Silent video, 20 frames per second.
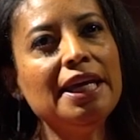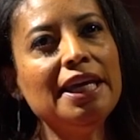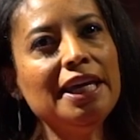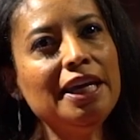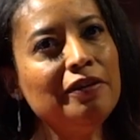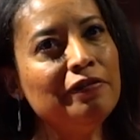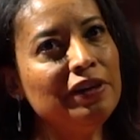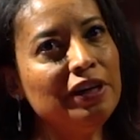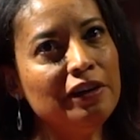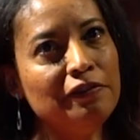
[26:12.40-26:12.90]

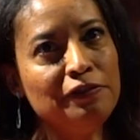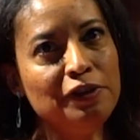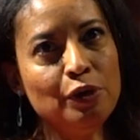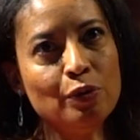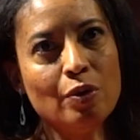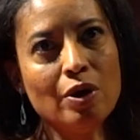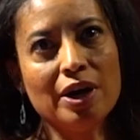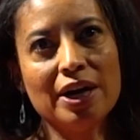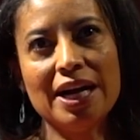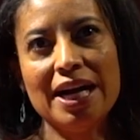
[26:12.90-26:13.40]
Even if
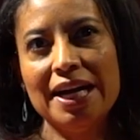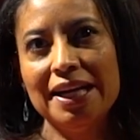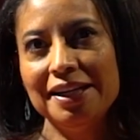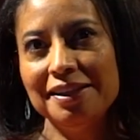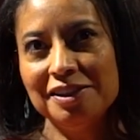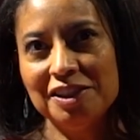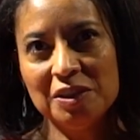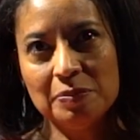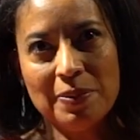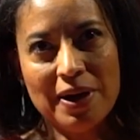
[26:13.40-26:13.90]
you are
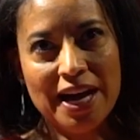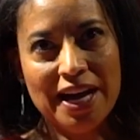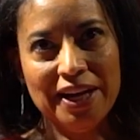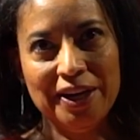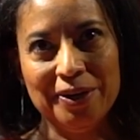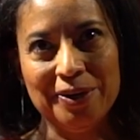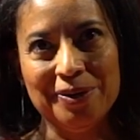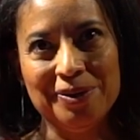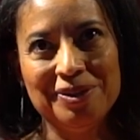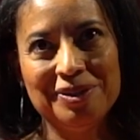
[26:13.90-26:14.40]

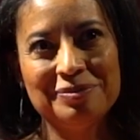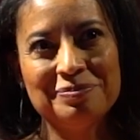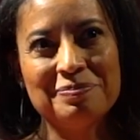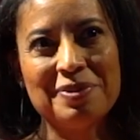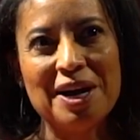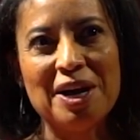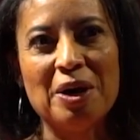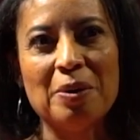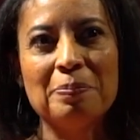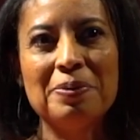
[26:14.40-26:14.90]
uninspired
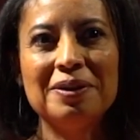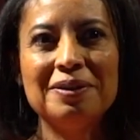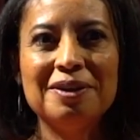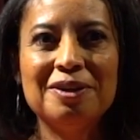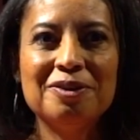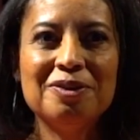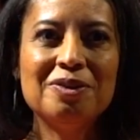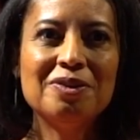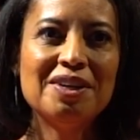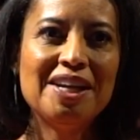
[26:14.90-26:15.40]
by our
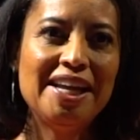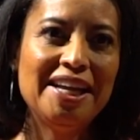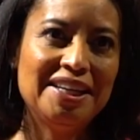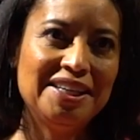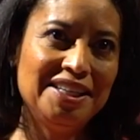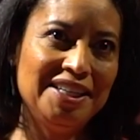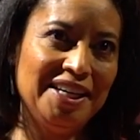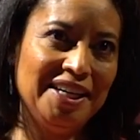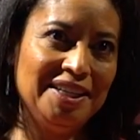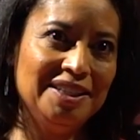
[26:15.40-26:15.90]
political
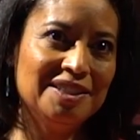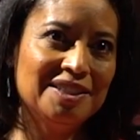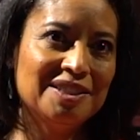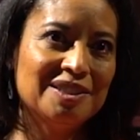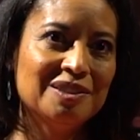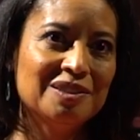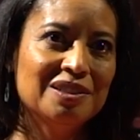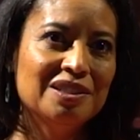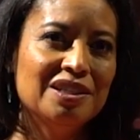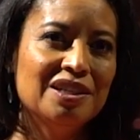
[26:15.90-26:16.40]

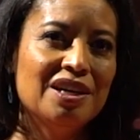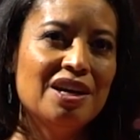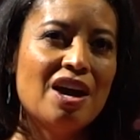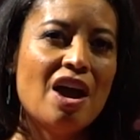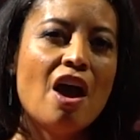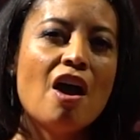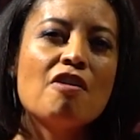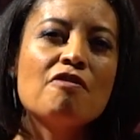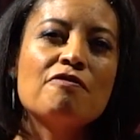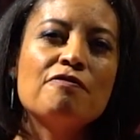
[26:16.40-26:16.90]
candidates,
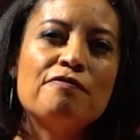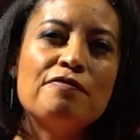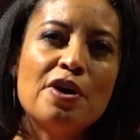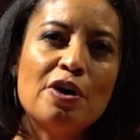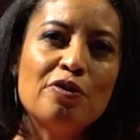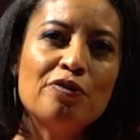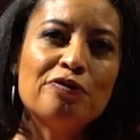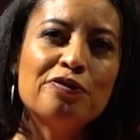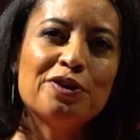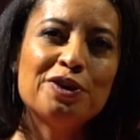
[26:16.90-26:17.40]

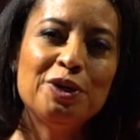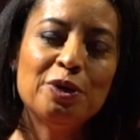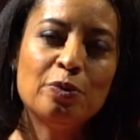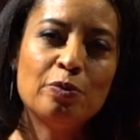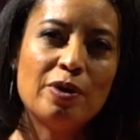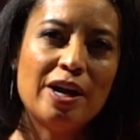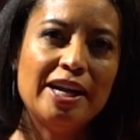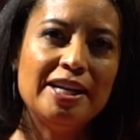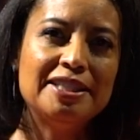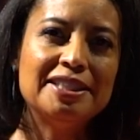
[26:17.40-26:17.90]
vote for your
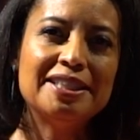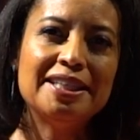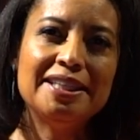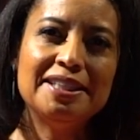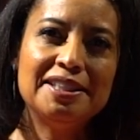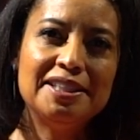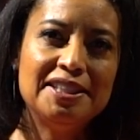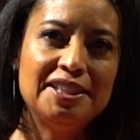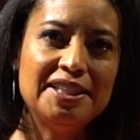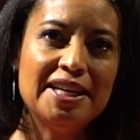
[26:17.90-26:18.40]
rights
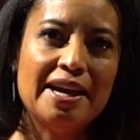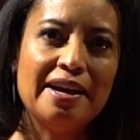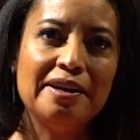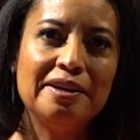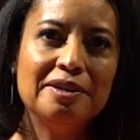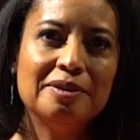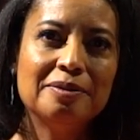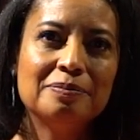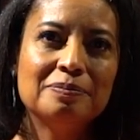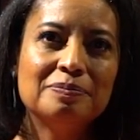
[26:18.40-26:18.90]

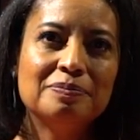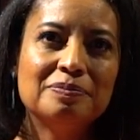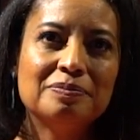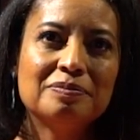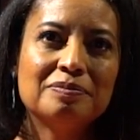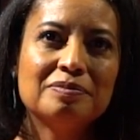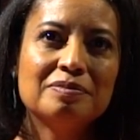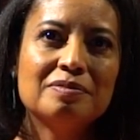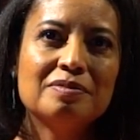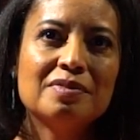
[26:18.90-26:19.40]
instead.
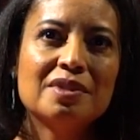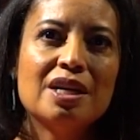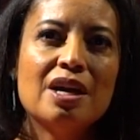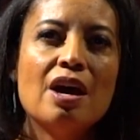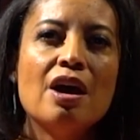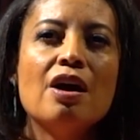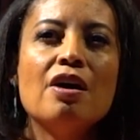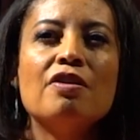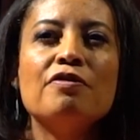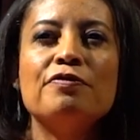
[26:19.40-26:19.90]

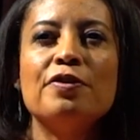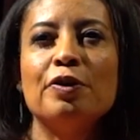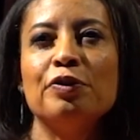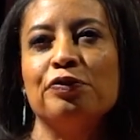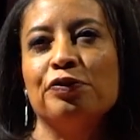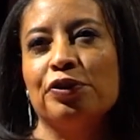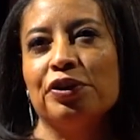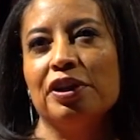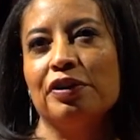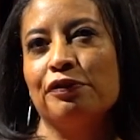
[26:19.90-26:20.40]

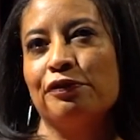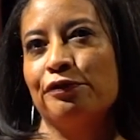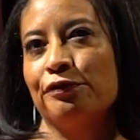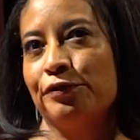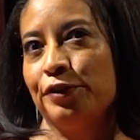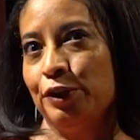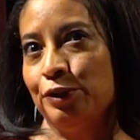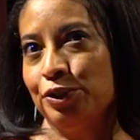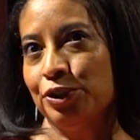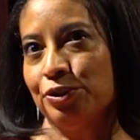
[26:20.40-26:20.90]
Vote for the
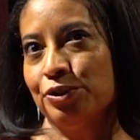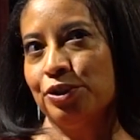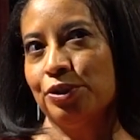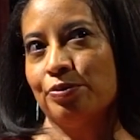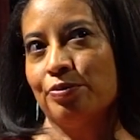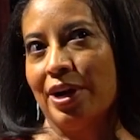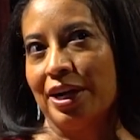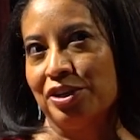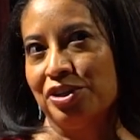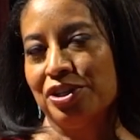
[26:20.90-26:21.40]
future
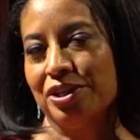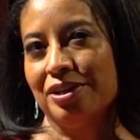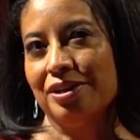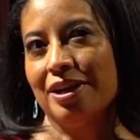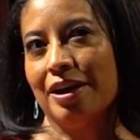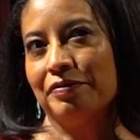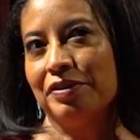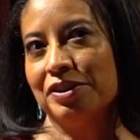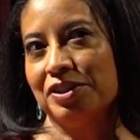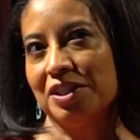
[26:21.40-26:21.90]
direction
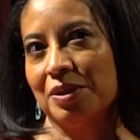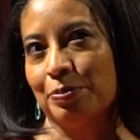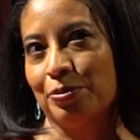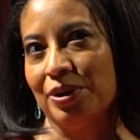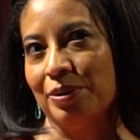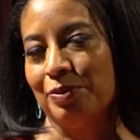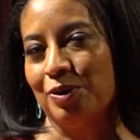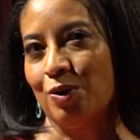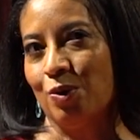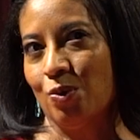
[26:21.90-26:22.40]
of the
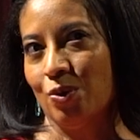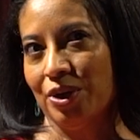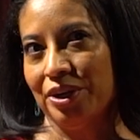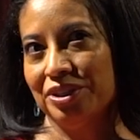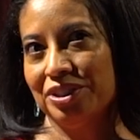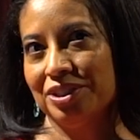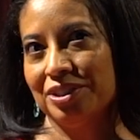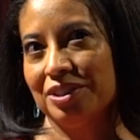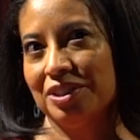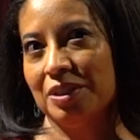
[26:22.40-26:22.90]
Supreme
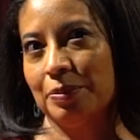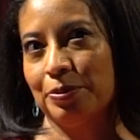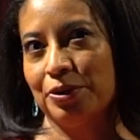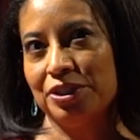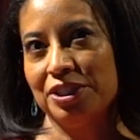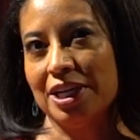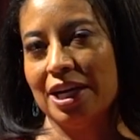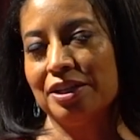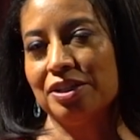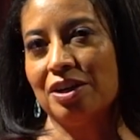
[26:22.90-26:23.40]
Court to
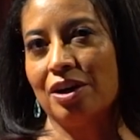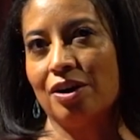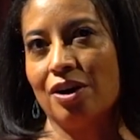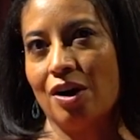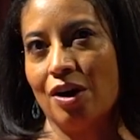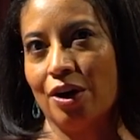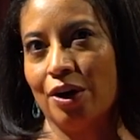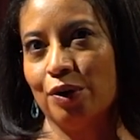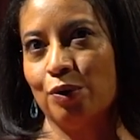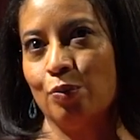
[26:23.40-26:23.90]
protect our
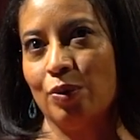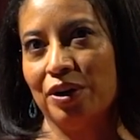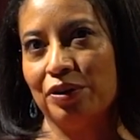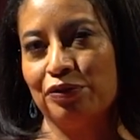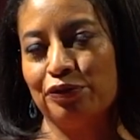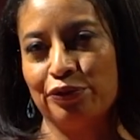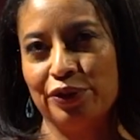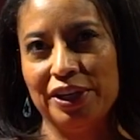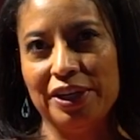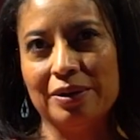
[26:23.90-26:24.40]
hard-won
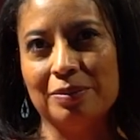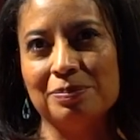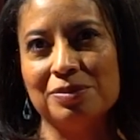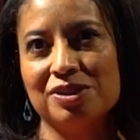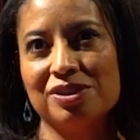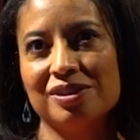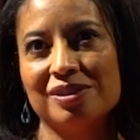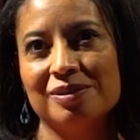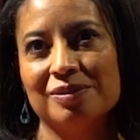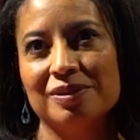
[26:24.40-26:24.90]

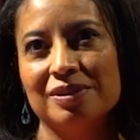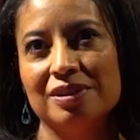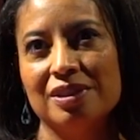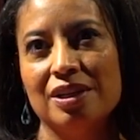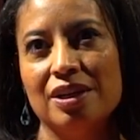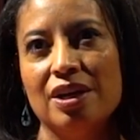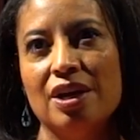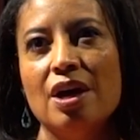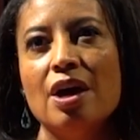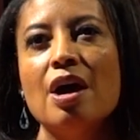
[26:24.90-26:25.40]
freedoms.
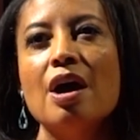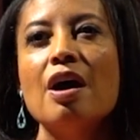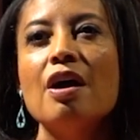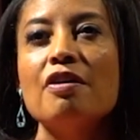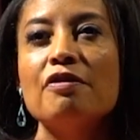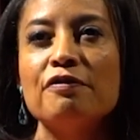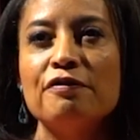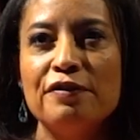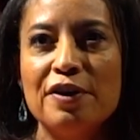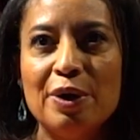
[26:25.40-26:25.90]

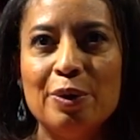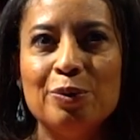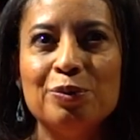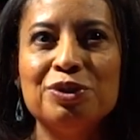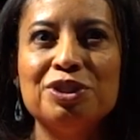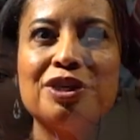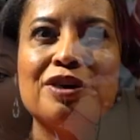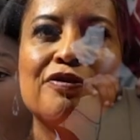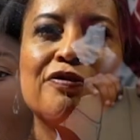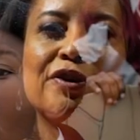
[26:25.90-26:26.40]

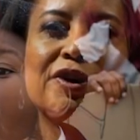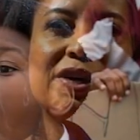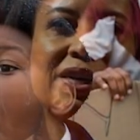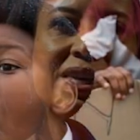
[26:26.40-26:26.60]
Vote for